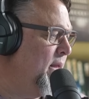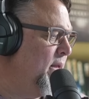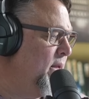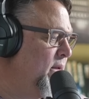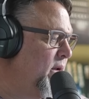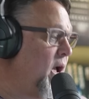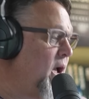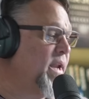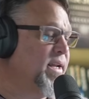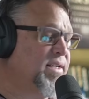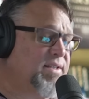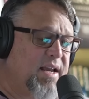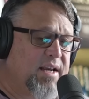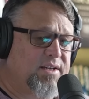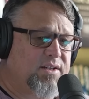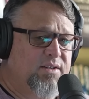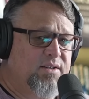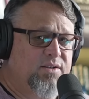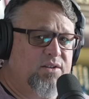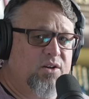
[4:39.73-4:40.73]
conic
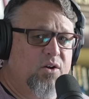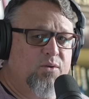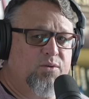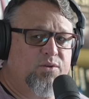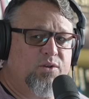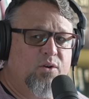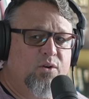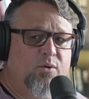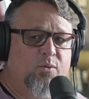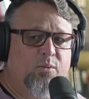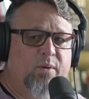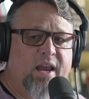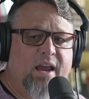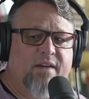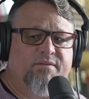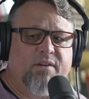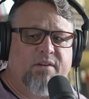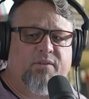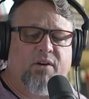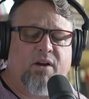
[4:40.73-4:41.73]
section. So we
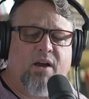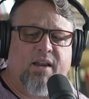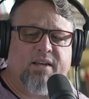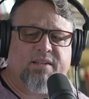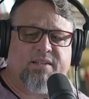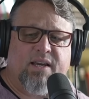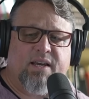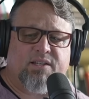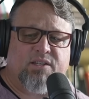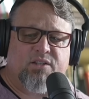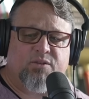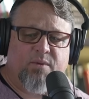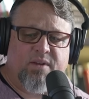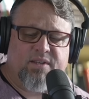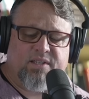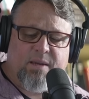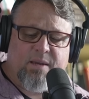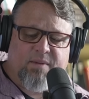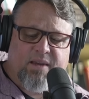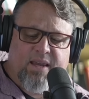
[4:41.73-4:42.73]
have different conic sections
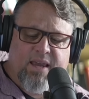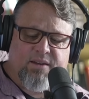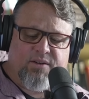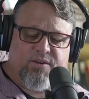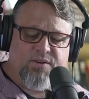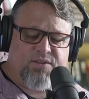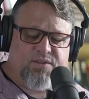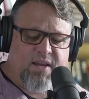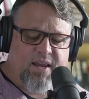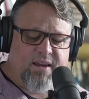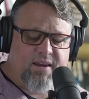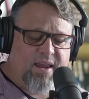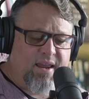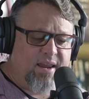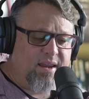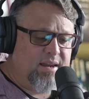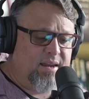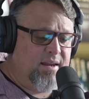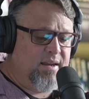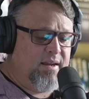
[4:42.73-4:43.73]
when something enters
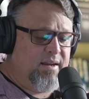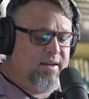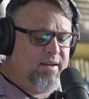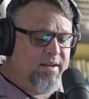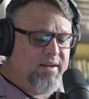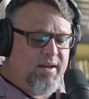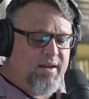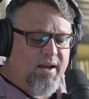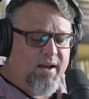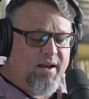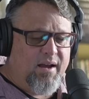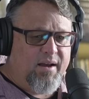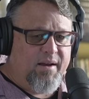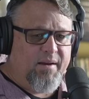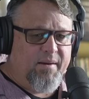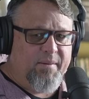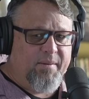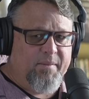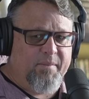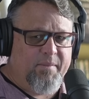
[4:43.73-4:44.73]
an
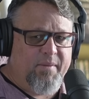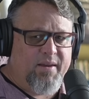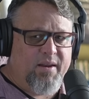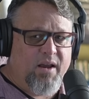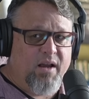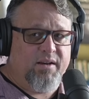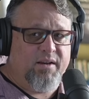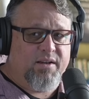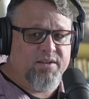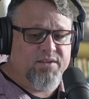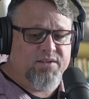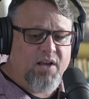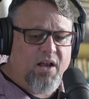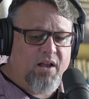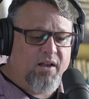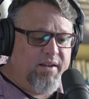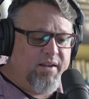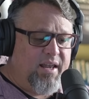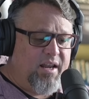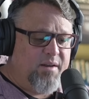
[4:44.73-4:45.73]

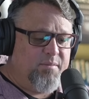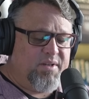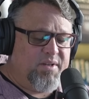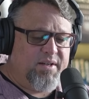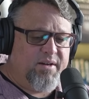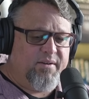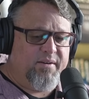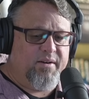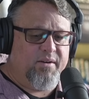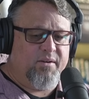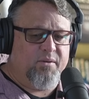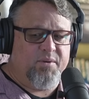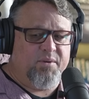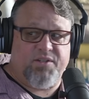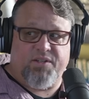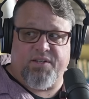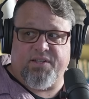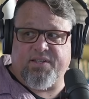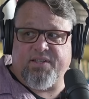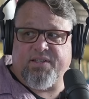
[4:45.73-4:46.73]
unconsolidated material,
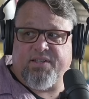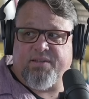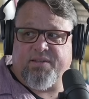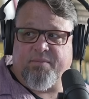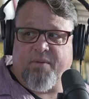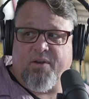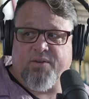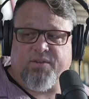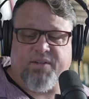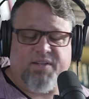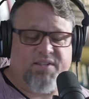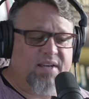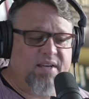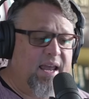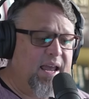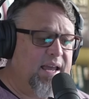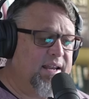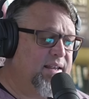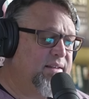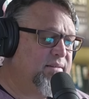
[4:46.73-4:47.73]
which is mostly
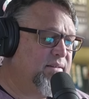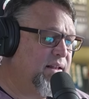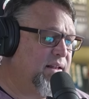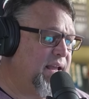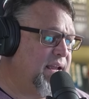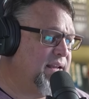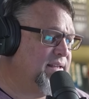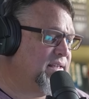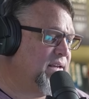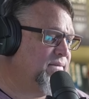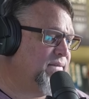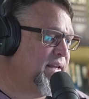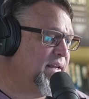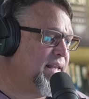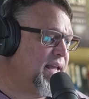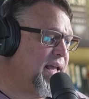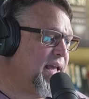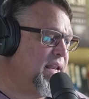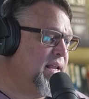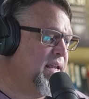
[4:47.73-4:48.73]
sand and clay and stuff
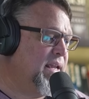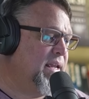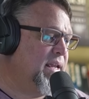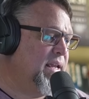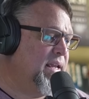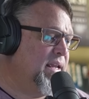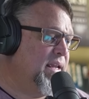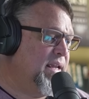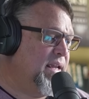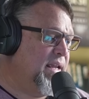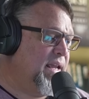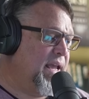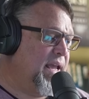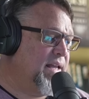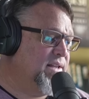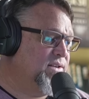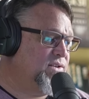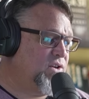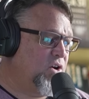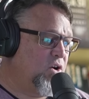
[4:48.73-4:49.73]
like that.
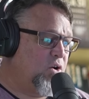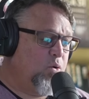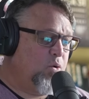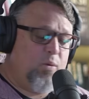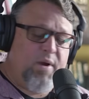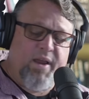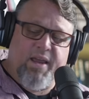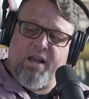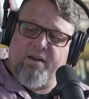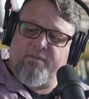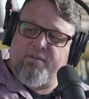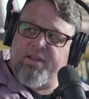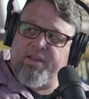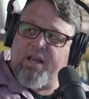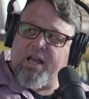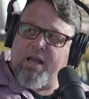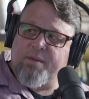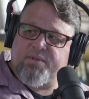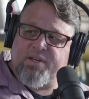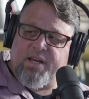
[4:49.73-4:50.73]
And so whenever
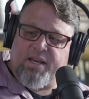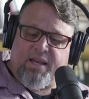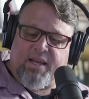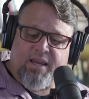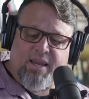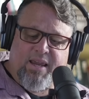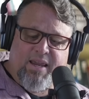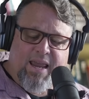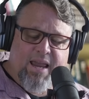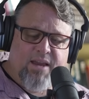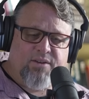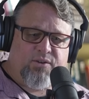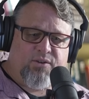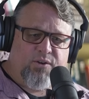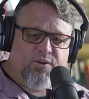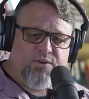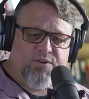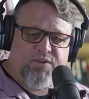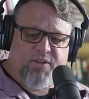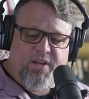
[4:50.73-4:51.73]
the object
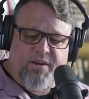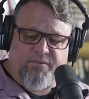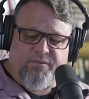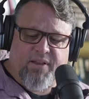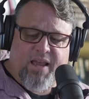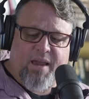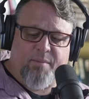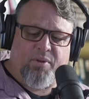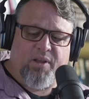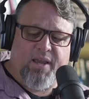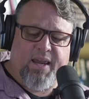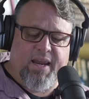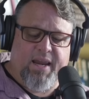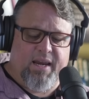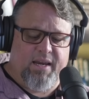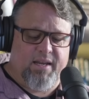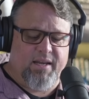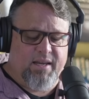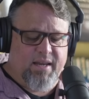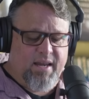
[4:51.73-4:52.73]
enters the flat
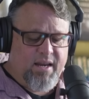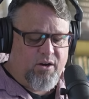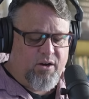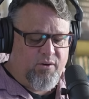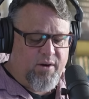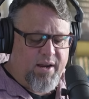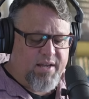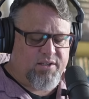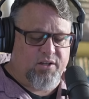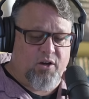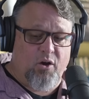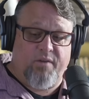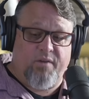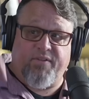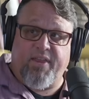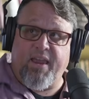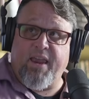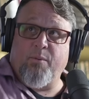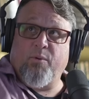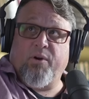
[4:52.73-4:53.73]
plane, it creates a cone.
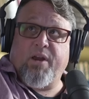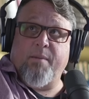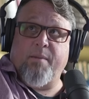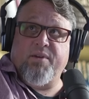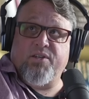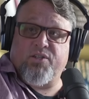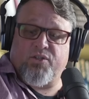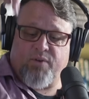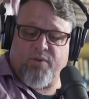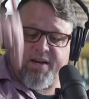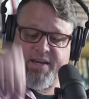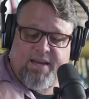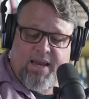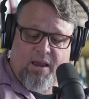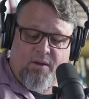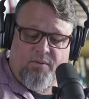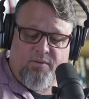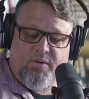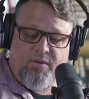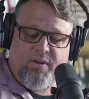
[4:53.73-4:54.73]
If they were coming straight
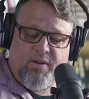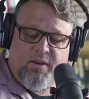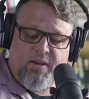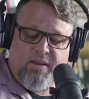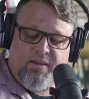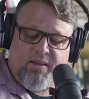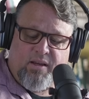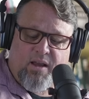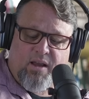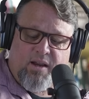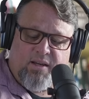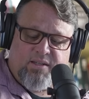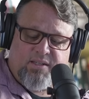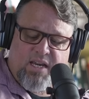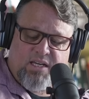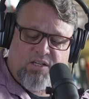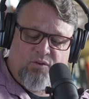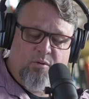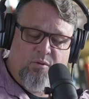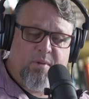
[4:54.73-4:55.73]
down, the conic
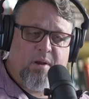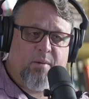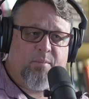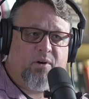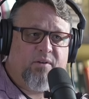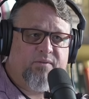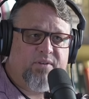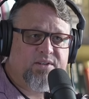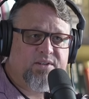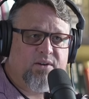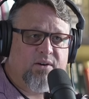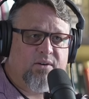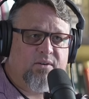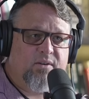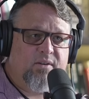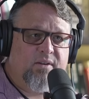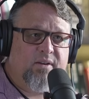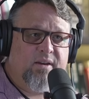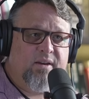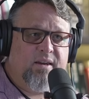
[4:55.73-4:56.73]
section would be a perfect
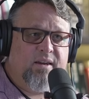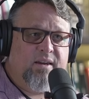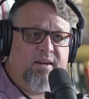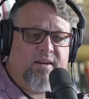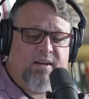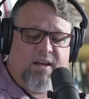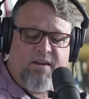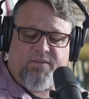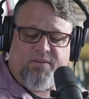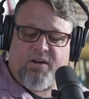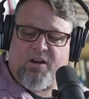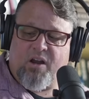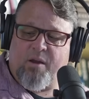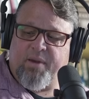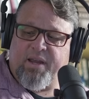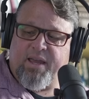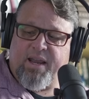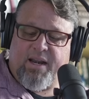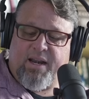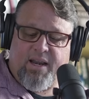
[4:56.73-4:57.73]
circle. If they're
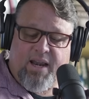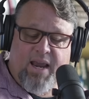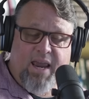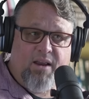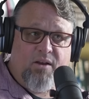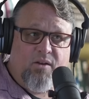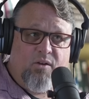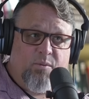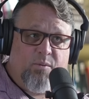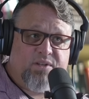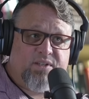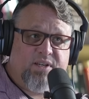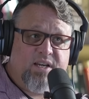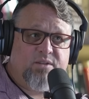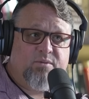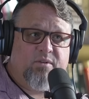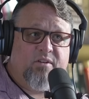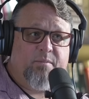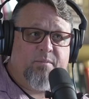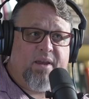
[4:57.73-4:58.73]
coming in at an angle, which
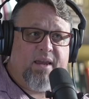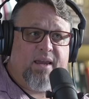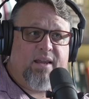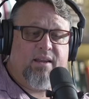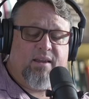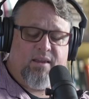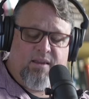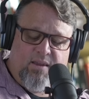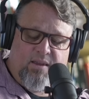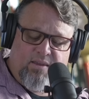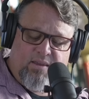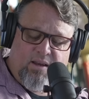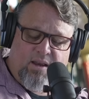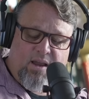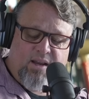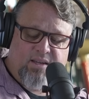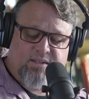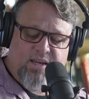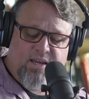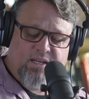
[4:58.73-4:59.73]
these would have been, the
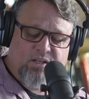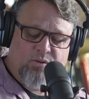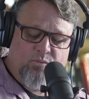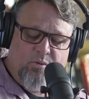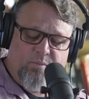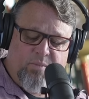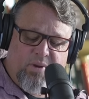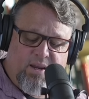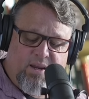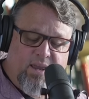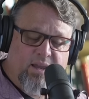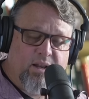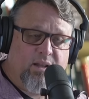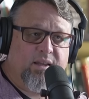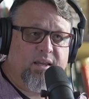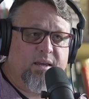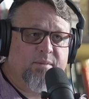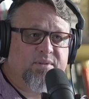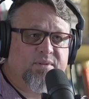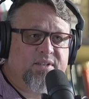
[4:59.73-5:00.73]
conic section would be an
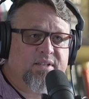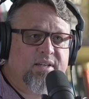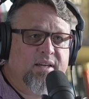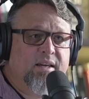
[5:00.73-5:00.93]
ellipse.